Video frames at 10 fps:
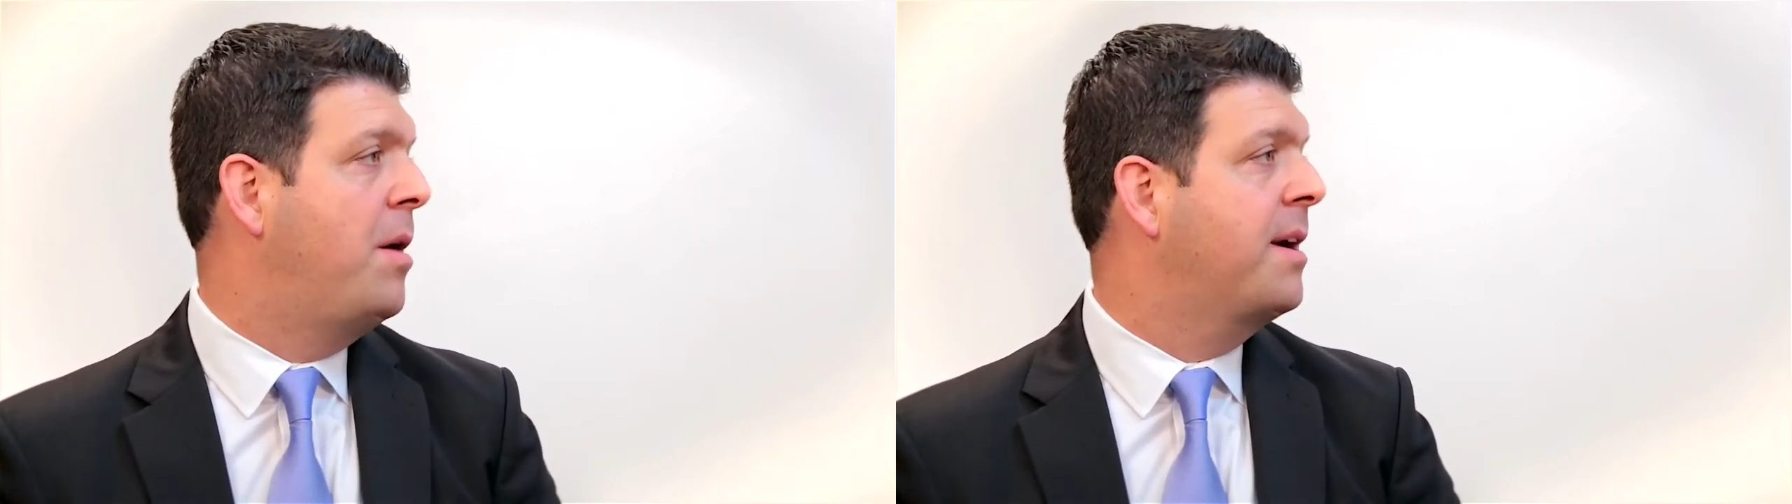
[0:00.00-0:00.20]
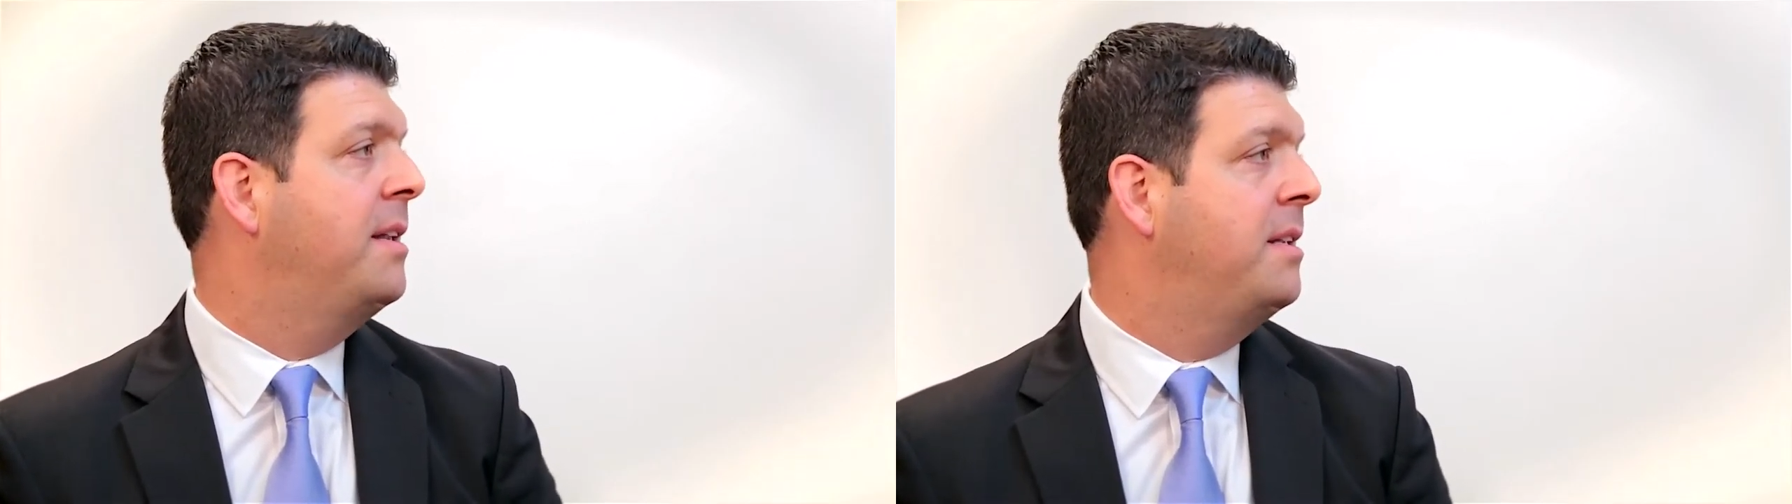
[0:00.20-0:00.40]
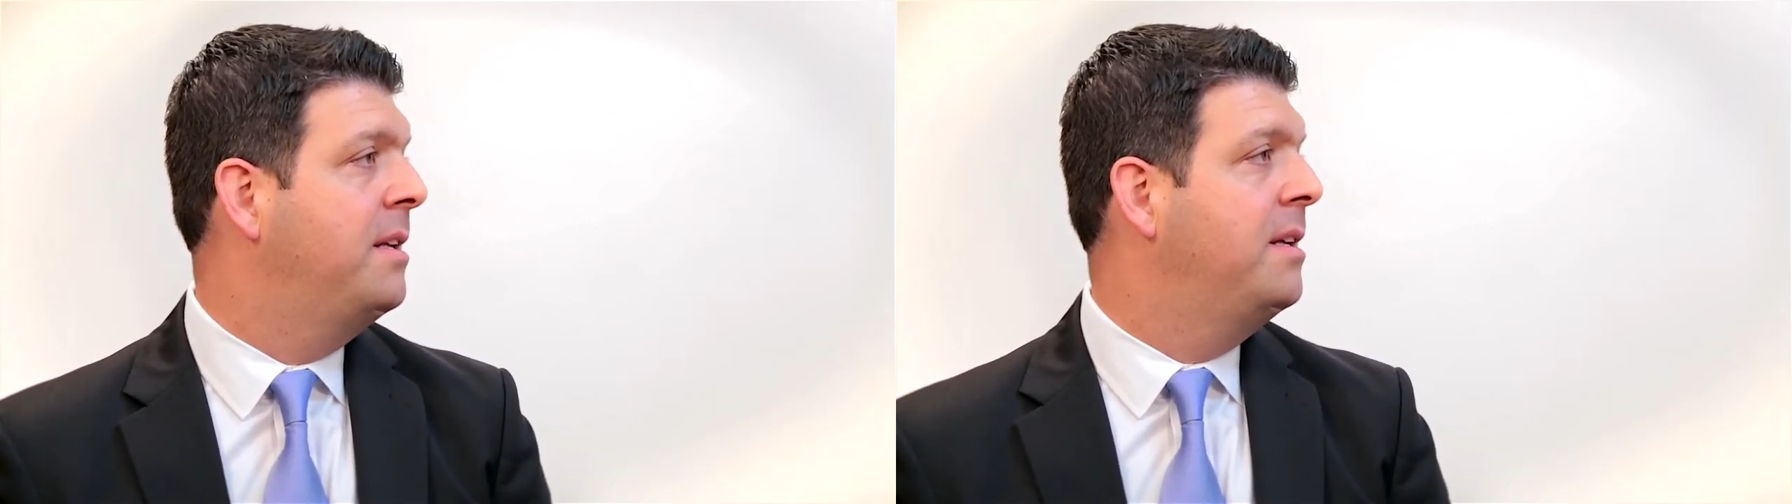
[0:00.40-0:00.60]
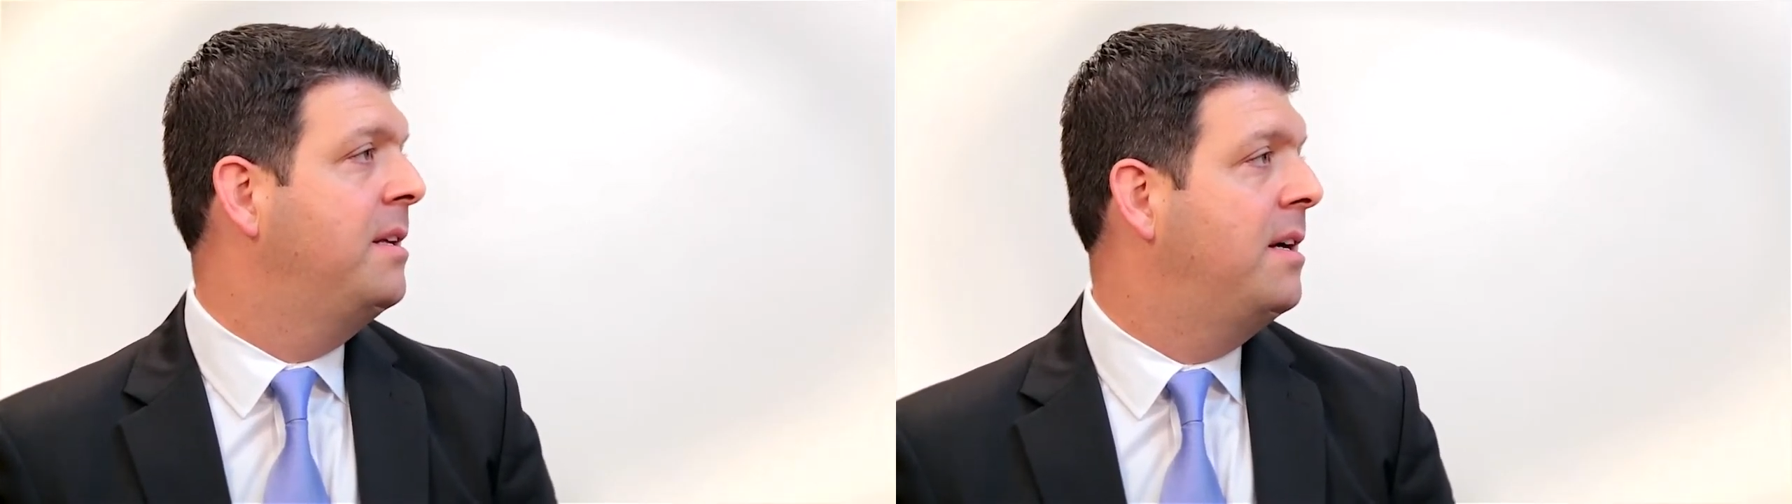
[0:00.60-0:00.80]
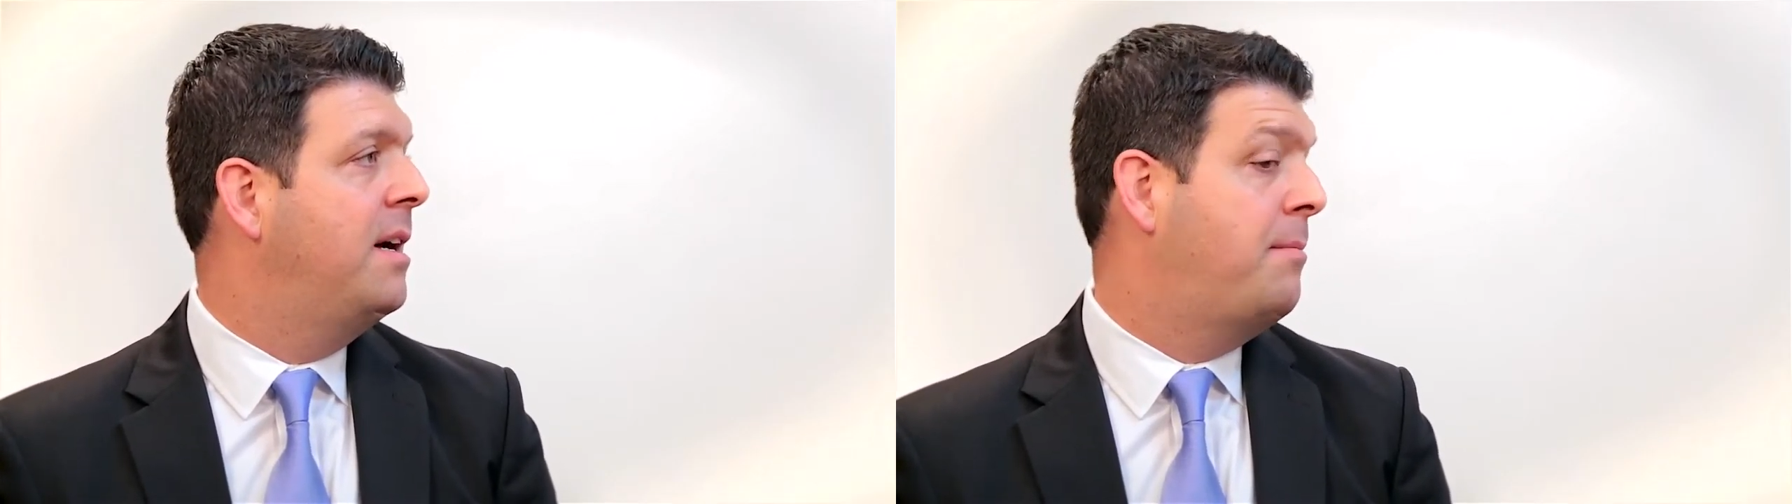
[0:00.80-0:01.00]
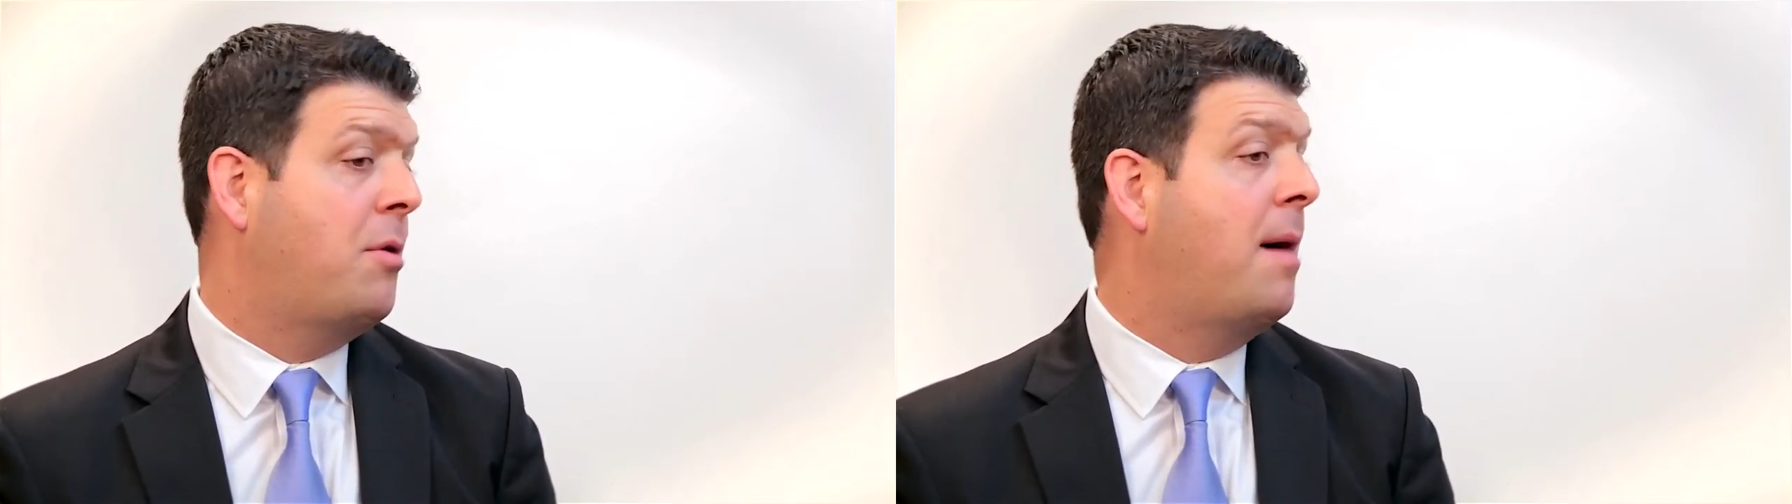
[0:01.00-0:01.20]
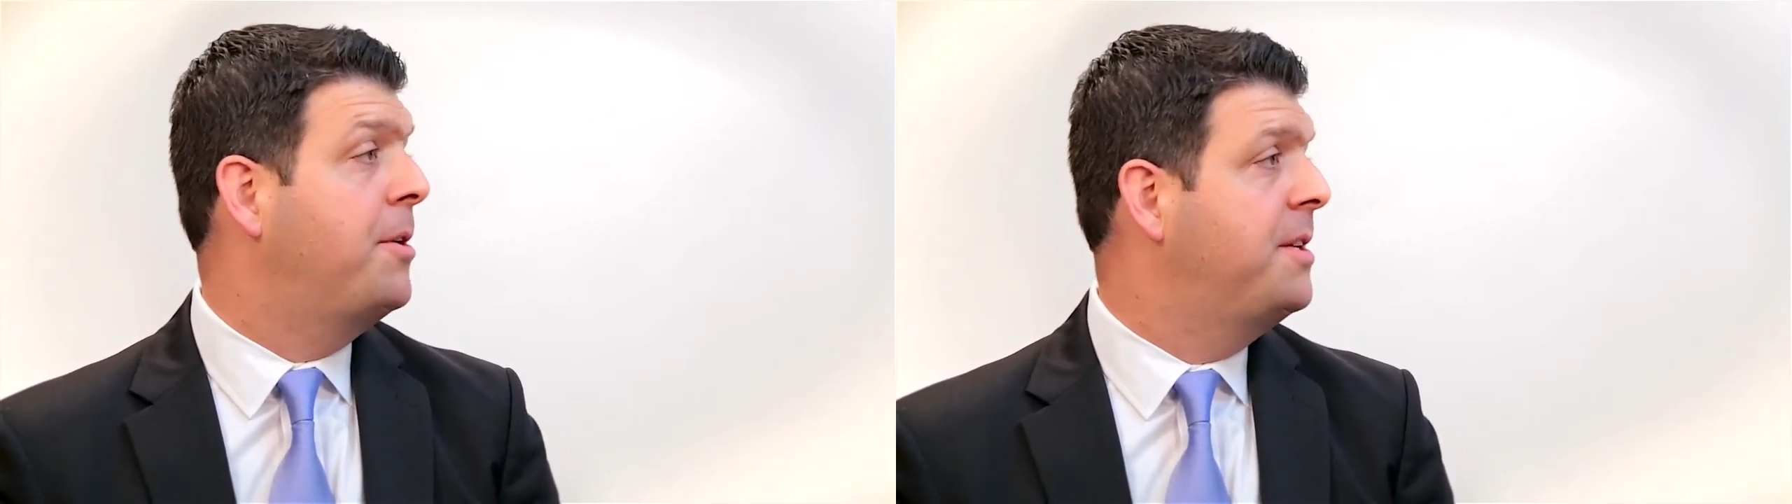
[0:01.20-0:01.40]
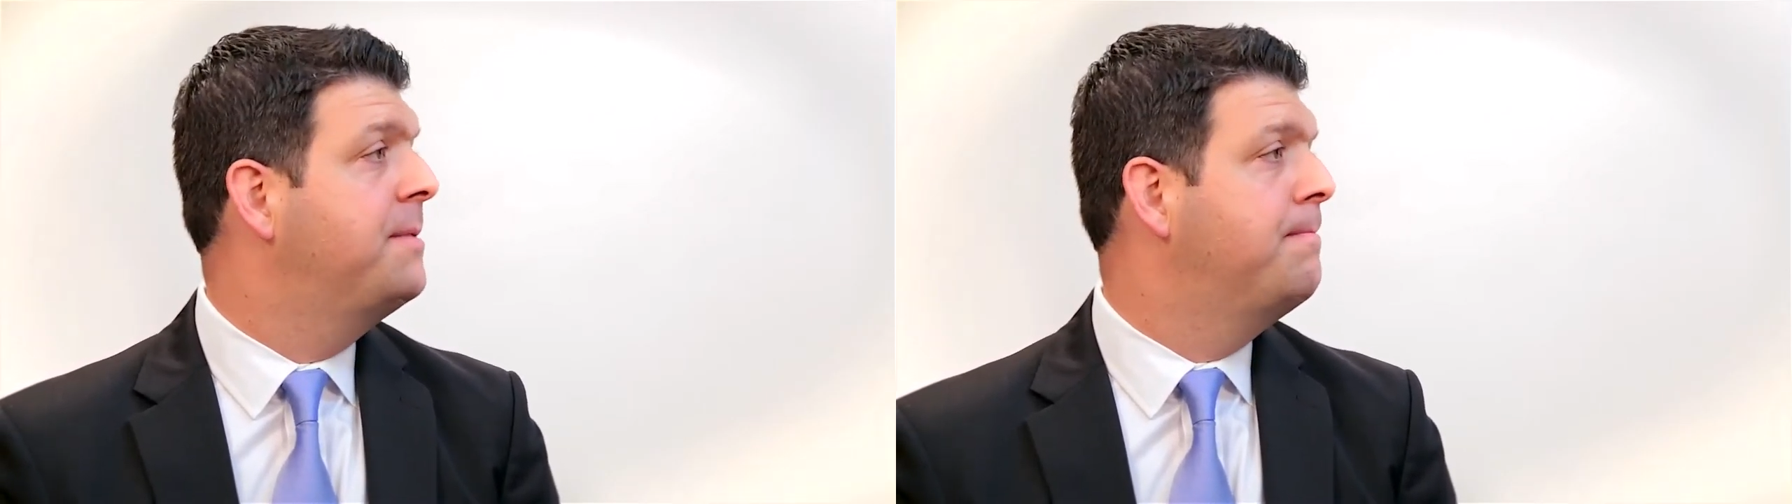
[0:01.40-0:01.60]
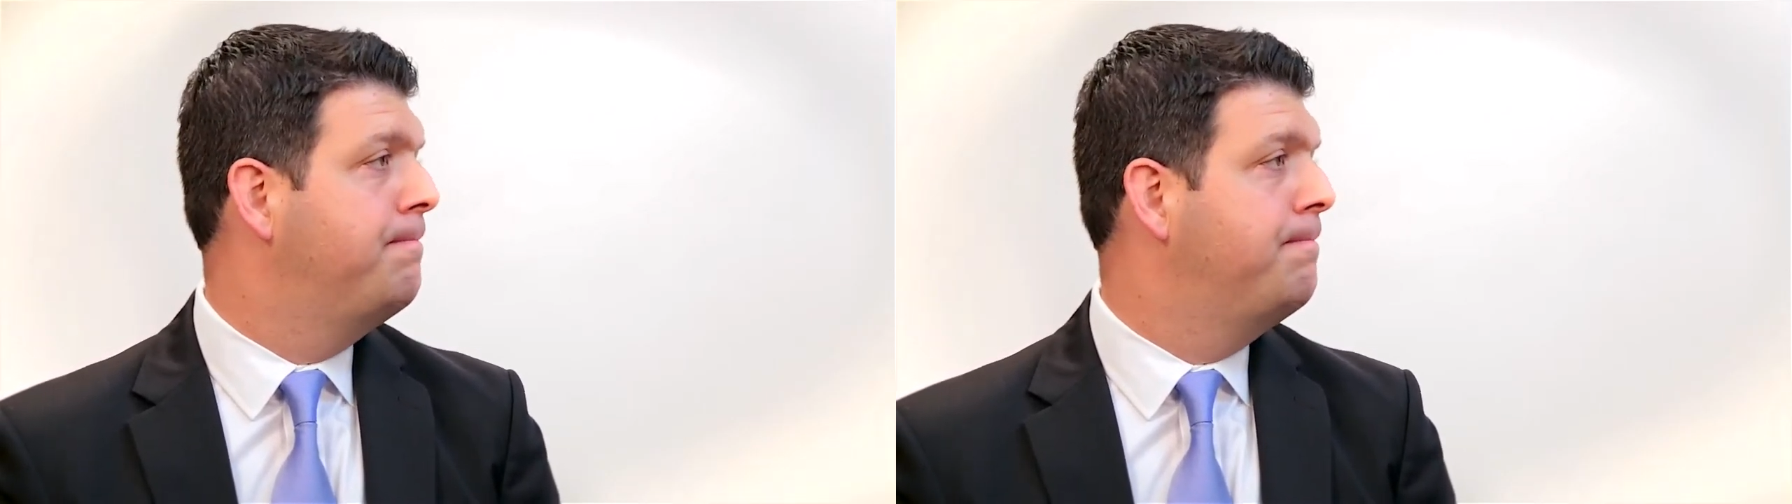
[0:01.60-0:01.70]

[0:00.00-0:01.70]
market uh, properties.